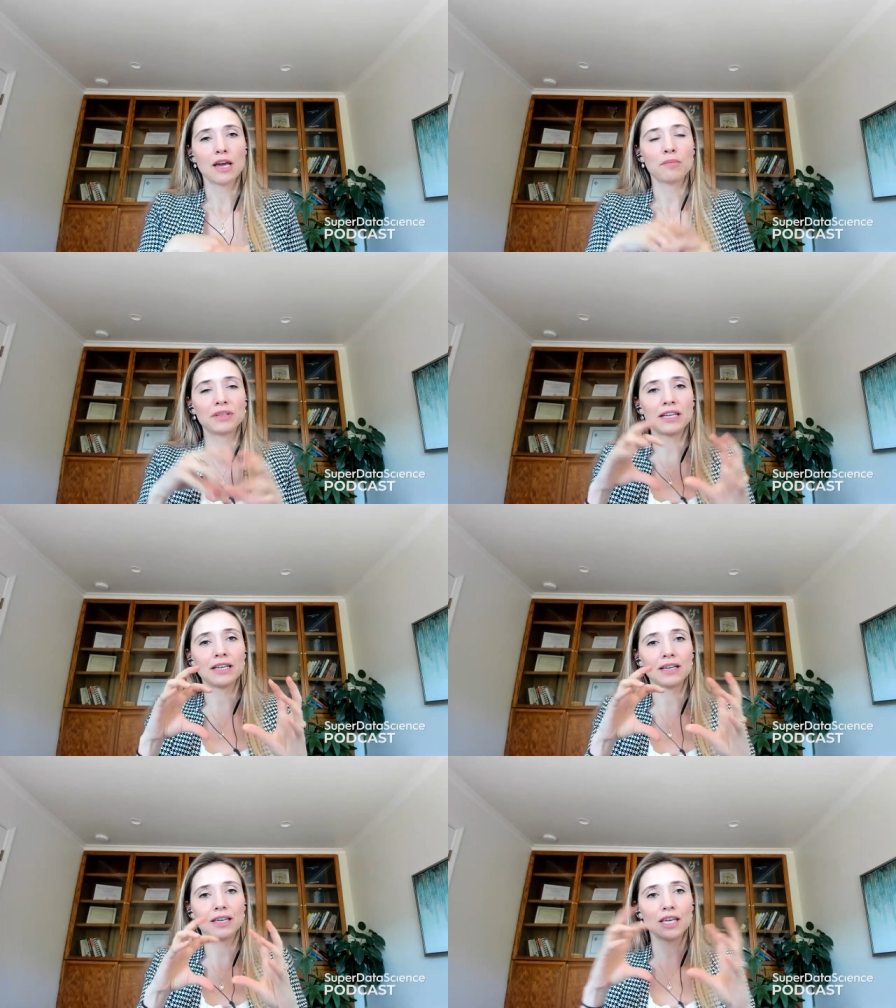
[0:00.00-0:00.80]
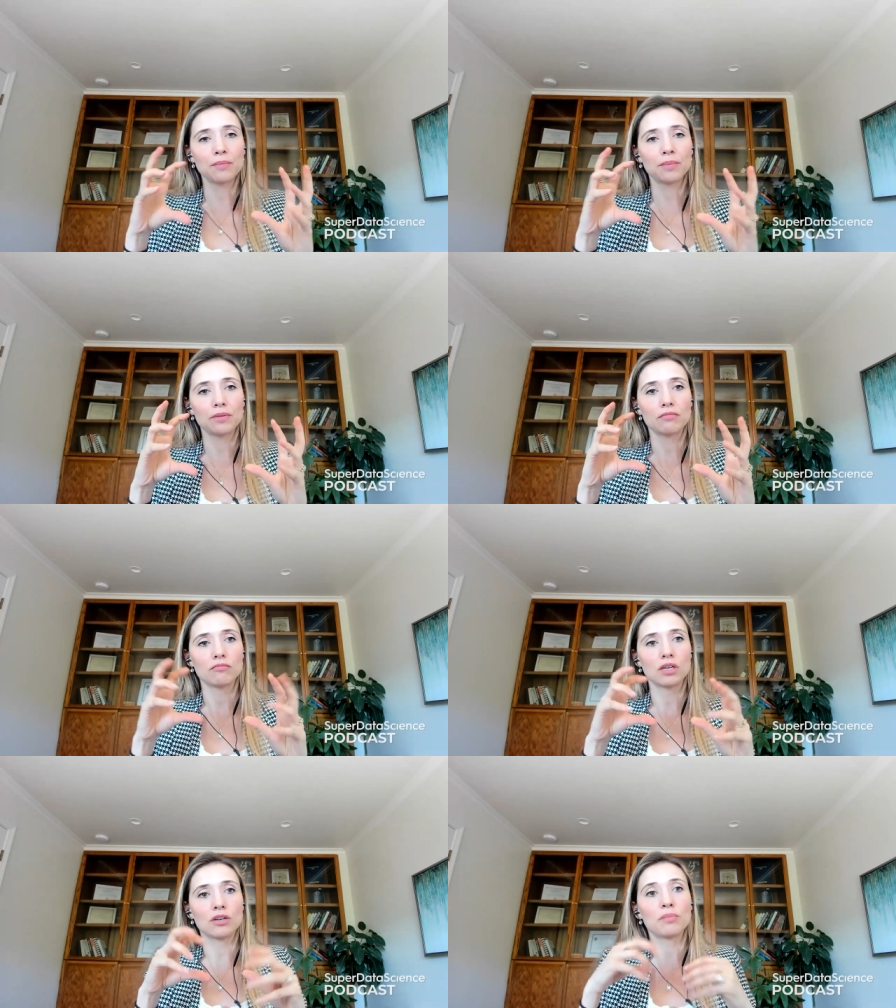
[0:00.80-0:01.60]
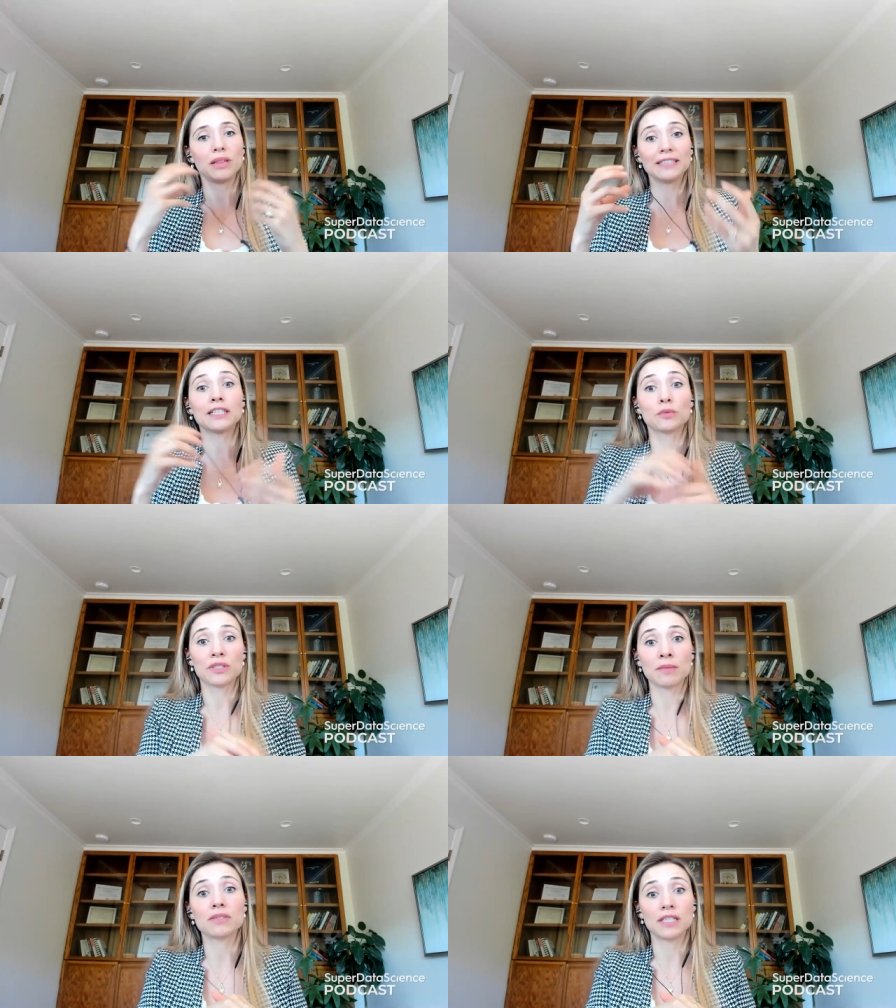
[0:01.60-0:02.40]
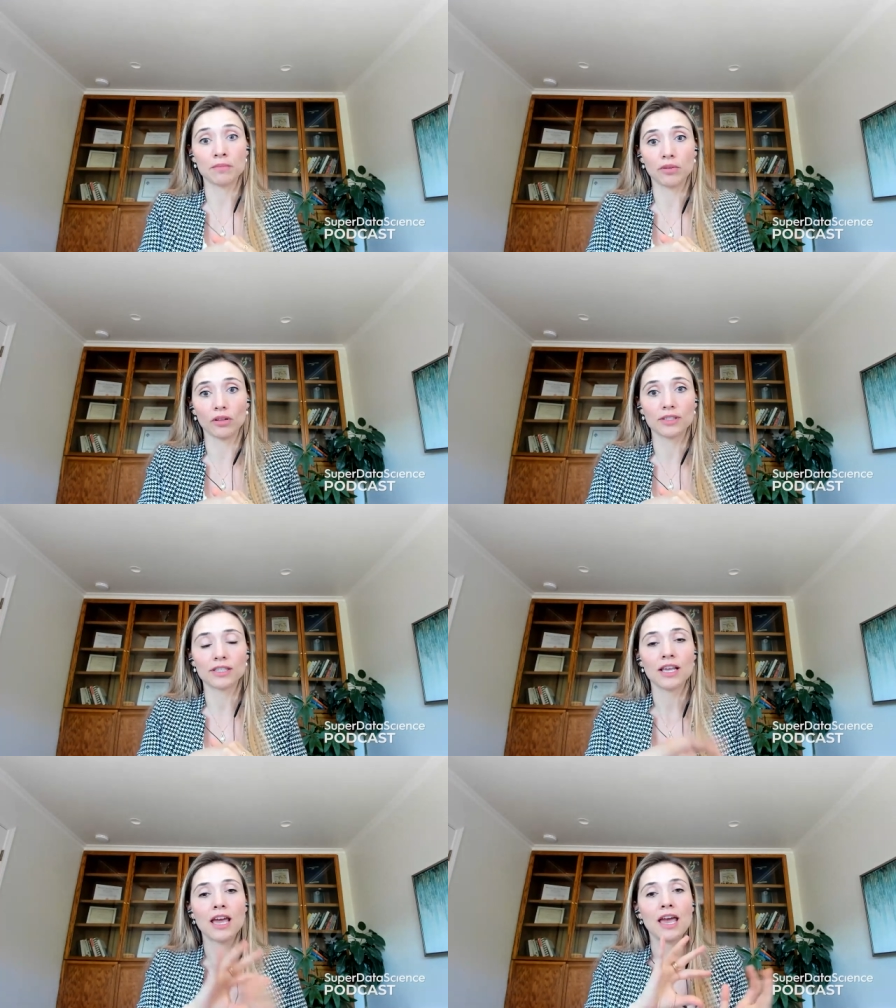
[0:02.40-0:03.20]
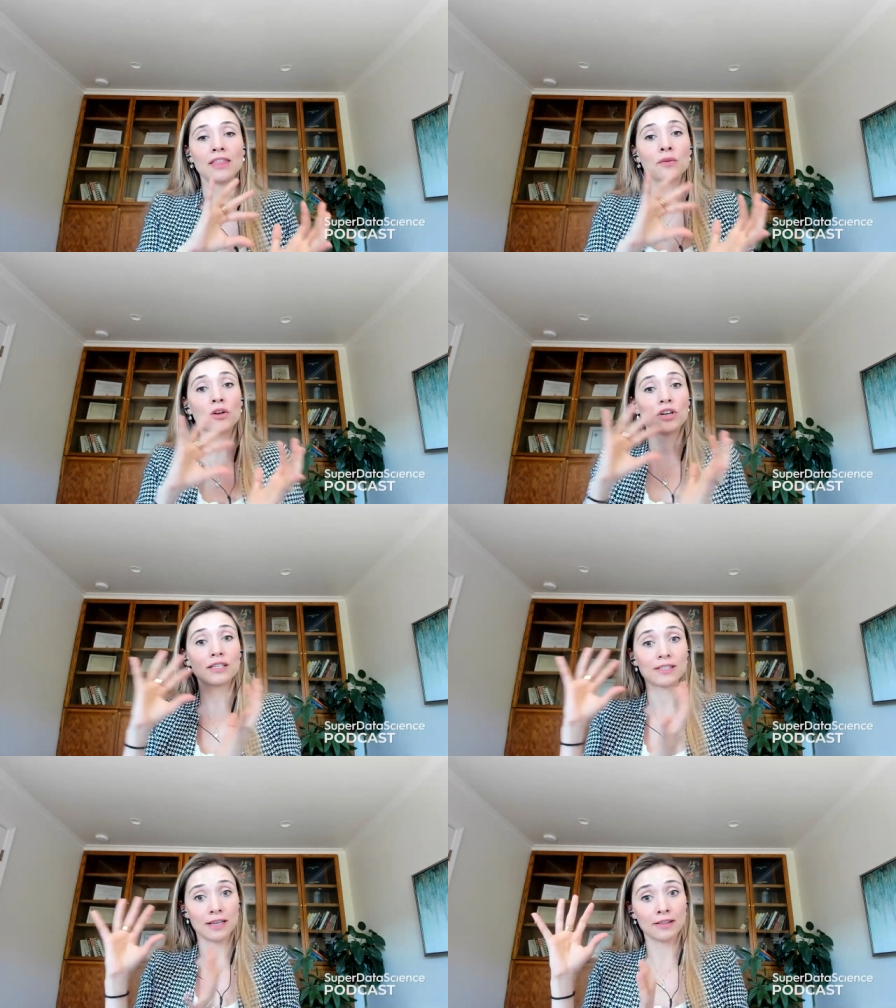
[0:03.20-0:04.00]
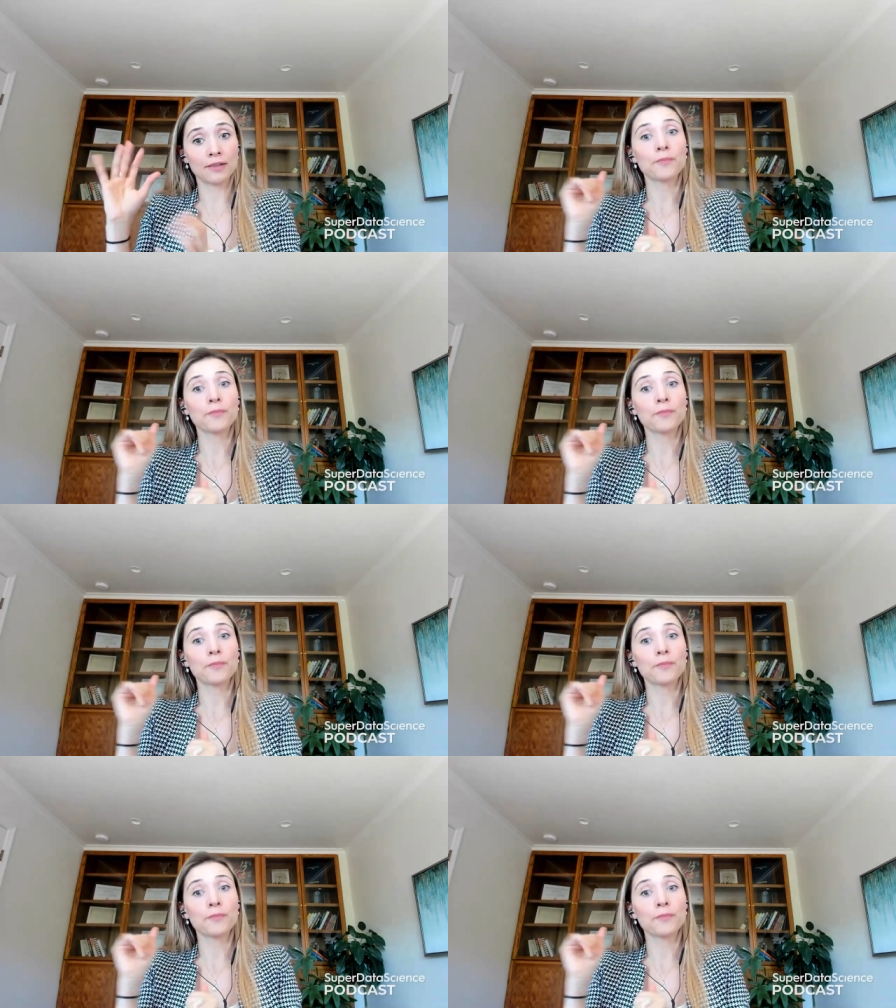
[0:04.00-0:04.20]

but then keep replace uh, that with some ah, symbols I then we're going to send